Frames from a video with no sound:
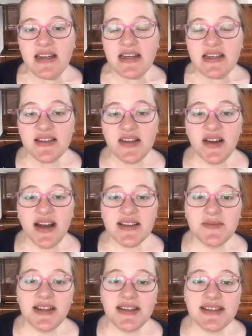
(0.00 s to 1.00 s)
So as
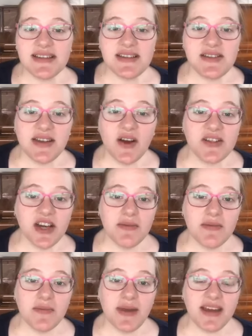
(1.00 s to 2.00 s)
well as
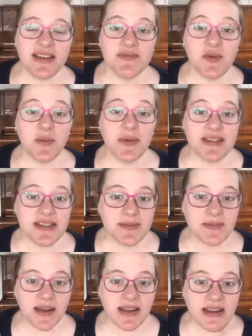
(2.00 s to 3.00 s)
October being Small Business
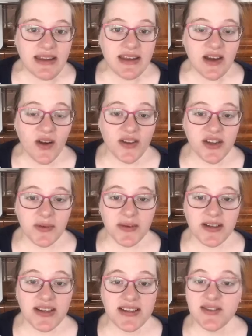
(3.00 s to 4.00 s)
Month, October
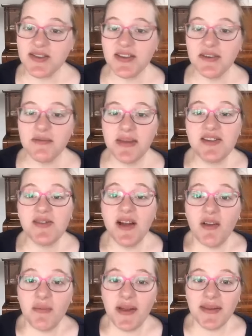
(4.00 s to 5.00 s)
is also Mental
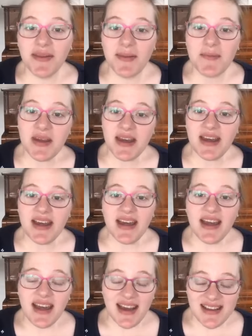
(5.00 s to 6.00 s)
Health Month.
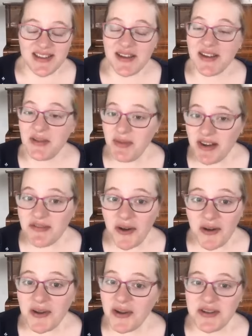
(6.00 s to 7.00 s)
It's certainly been a
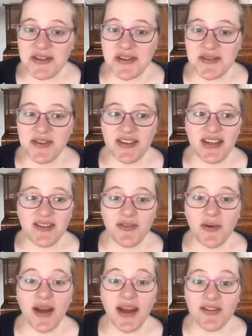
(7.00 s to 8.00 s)
roller coaster of a year
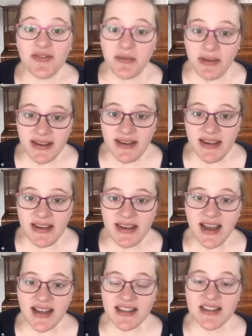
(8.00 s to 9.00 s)
for everyone,
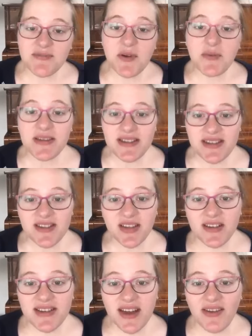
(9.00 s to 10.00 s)
and small business
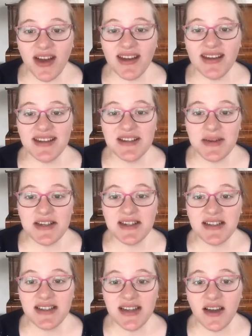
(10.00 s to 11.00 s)
owners have had it
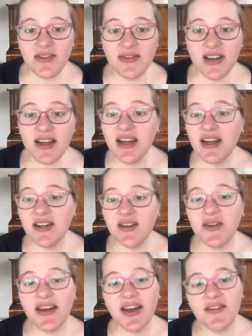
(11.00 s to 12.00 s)
especially tough
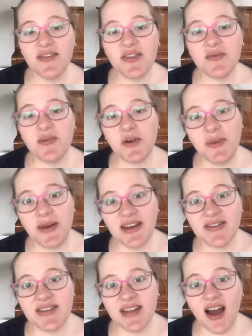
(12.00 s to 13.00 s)
looking after the well-being
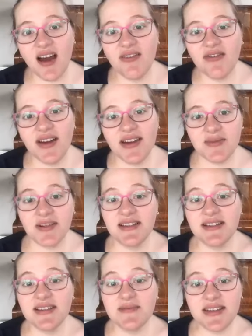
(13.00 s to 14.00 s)
of staff as well
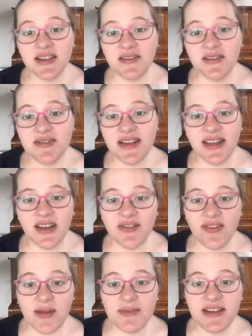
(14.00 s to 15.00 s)
as themselves and their
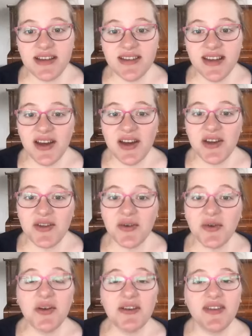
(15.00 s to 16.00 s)
families through
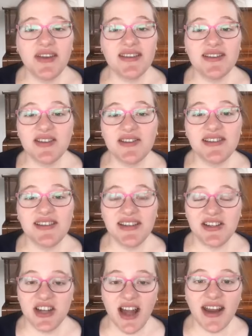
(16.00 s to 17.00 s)
all of the uncertainty
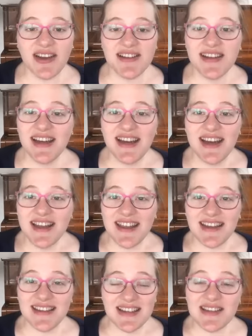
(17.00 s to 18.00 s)
and change
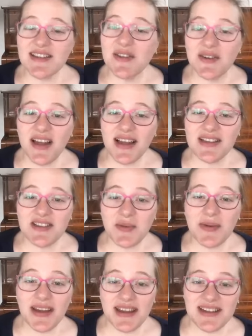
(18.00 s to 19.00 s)
that doesn't look like
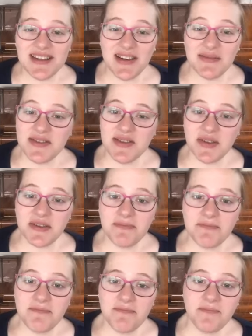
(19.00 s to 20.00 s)
stopping anytime soon.
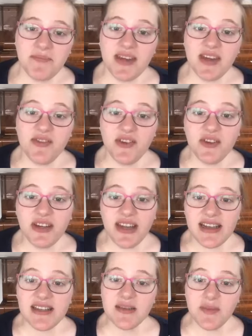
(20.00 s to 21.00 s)
If you
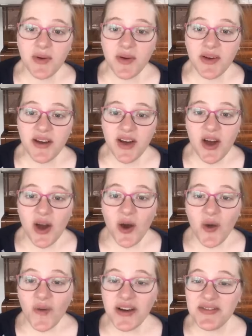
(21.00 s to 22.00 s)
need support
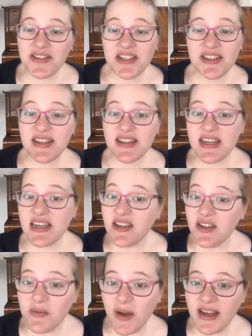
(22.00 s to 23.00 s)
or even just
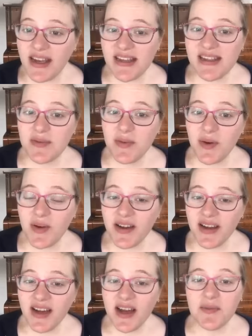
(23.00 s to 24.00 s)
think you might need support,
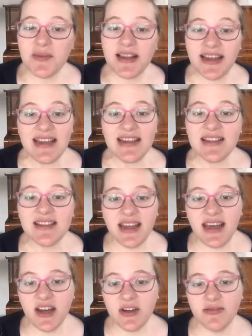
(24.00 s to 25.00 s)
please
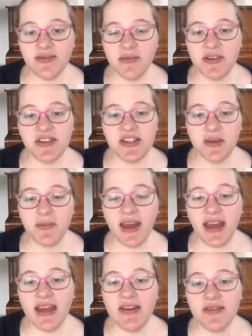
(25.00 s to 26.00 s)
seek help from your
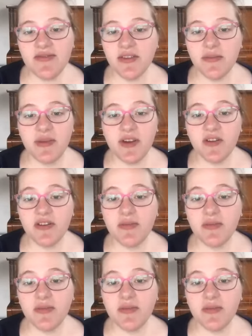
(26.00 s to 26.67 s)
GP, from Beyond